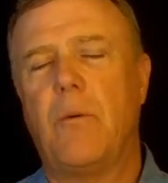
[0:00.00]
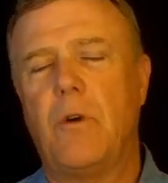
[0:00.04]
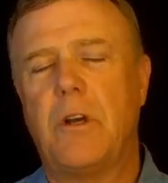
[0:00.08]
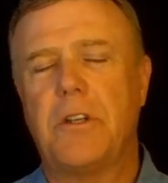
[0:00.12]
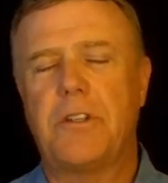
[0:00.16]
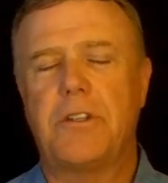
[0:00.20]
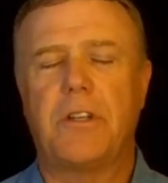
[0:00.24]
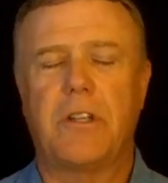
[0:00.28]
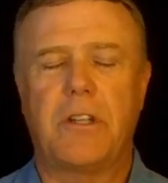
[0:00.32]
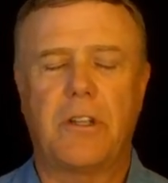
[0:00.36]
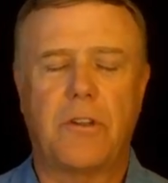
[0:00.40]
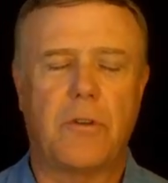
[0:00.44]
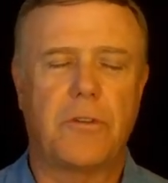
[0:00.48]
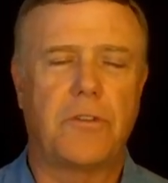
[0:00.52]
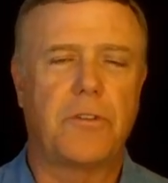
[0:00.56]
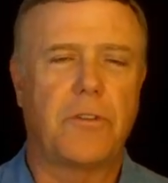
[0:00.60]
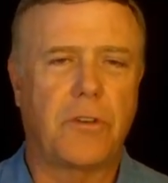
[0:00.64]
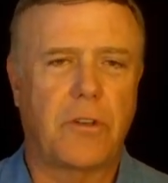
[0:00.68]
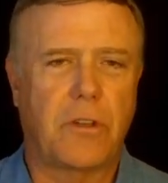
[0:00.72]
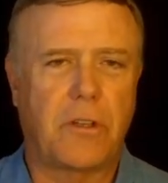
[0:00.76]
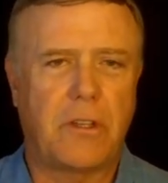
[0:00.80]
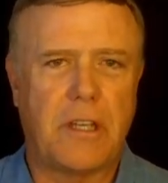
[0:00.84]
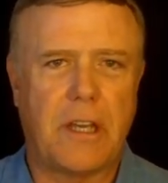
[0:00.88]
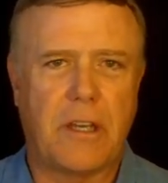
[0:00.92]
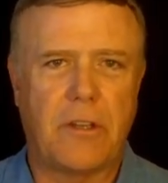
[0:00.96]
I want you to go
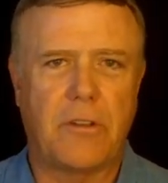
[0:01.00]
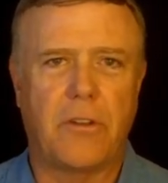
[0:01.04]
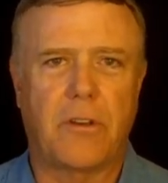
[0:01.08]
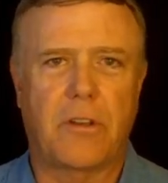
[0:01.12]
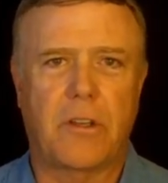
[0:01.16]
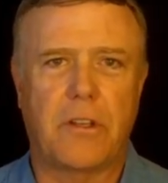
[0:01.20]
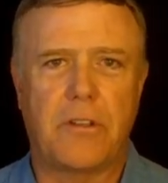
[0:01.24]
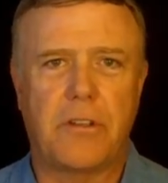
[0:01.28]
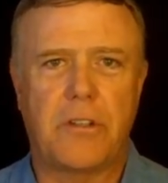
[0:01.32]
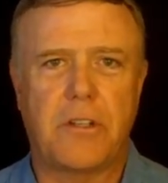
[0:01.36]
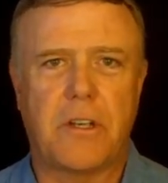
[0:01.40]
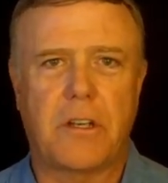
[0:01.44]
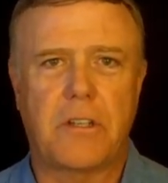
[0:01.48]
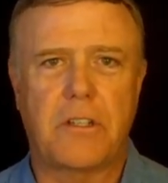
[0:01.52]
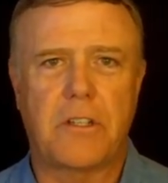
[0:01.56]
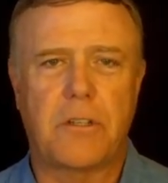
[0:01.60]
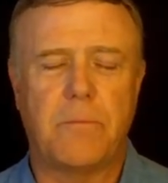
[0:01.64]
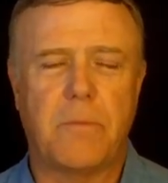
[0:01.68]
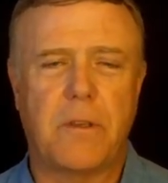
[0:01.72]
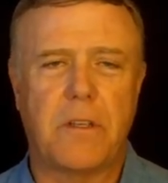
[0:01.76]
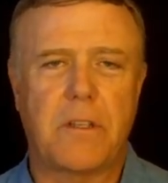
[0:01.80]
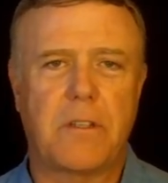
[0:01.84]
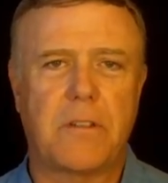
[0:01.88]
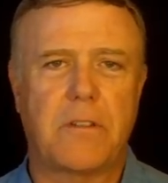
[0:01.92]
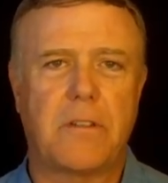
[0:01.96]
take a look at Chuck
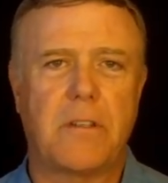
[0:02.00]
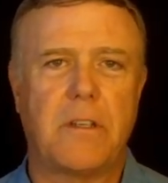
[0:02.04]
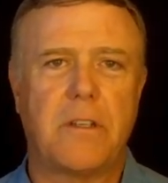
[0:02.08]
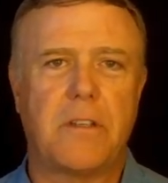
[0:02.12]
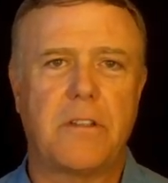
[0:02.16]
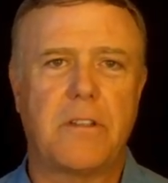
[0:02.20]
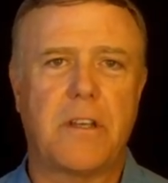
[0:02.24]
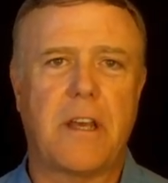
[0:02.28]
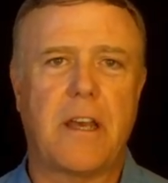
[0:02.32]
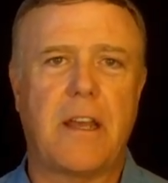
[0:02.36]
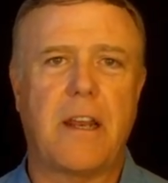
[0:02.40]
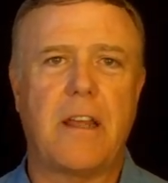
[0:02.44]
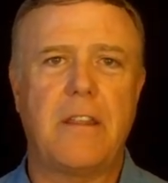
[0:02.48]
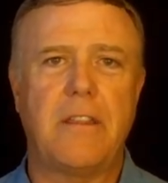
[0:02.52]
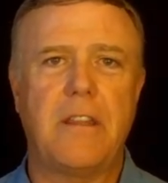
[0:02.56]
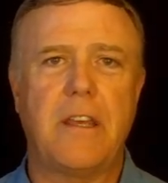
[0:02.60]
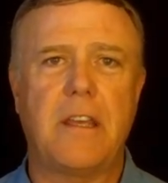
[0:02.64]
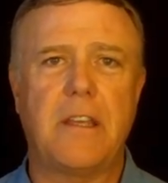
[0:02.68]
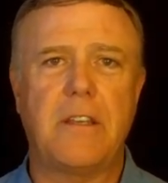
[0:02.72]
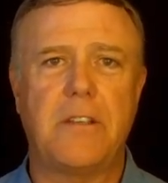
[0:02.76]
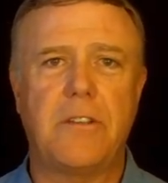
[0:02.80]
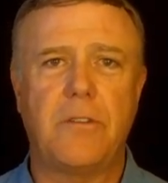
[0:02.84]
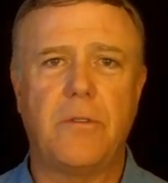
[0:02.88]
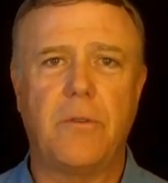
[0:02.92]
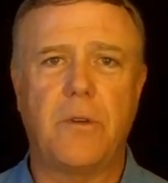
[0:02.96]
Smith's site. I
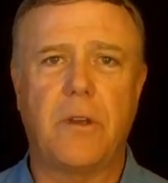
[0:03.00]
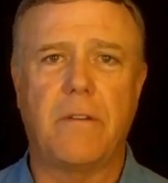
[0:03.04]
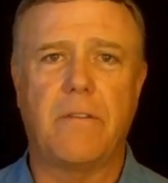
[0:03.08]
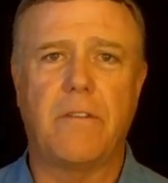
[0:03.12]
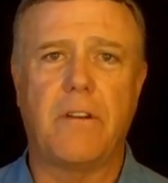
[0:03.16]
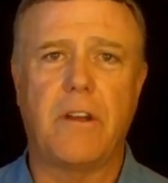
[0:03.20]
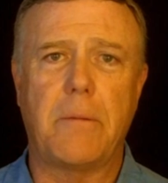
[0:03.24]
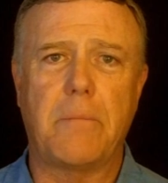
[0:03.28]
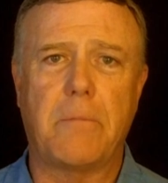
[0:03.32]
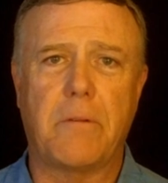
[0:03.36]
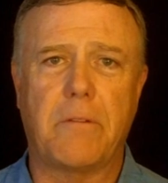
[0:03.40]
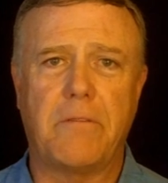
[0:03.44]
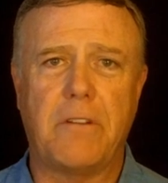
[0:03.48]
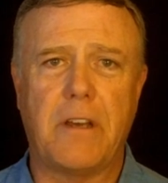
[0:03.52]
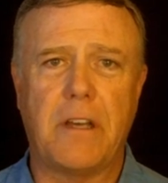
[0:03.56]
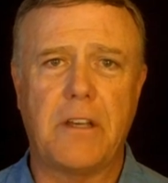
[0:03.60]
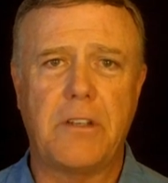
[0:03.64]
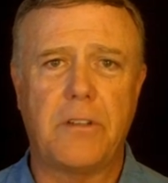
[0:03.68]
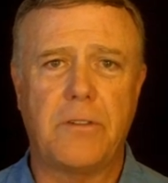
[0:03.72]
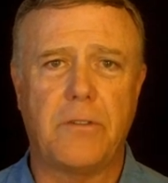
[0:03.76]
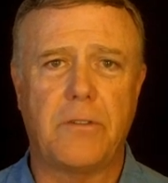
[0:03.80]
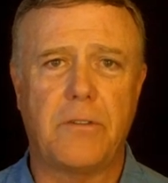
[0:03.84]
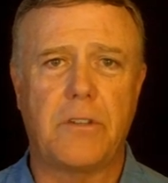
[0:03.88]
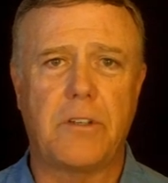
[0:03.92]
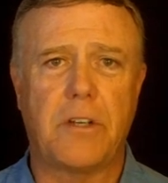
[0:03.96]
think he's doing a very
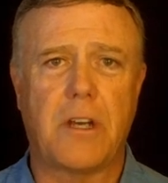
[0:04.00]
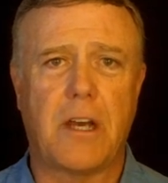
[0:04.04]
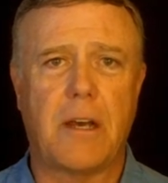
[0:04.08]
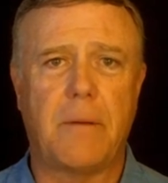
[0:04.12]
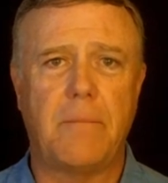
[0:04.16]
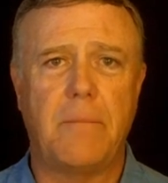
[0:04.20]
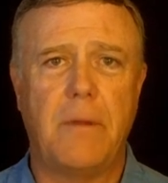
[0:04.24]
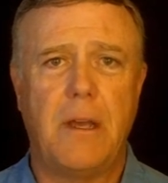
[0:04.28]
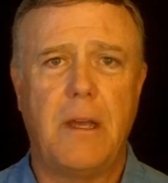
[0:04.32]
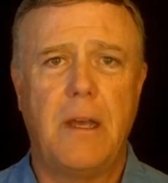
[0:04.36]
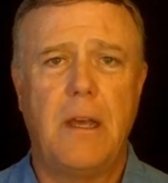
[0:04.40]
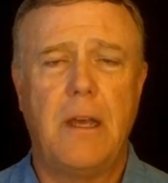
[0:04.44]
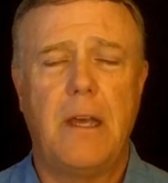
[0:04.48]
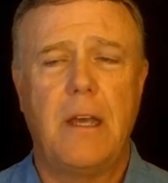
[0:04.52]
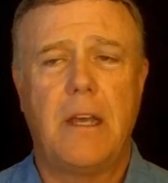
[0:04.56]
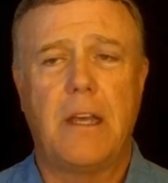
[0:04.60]
professional job.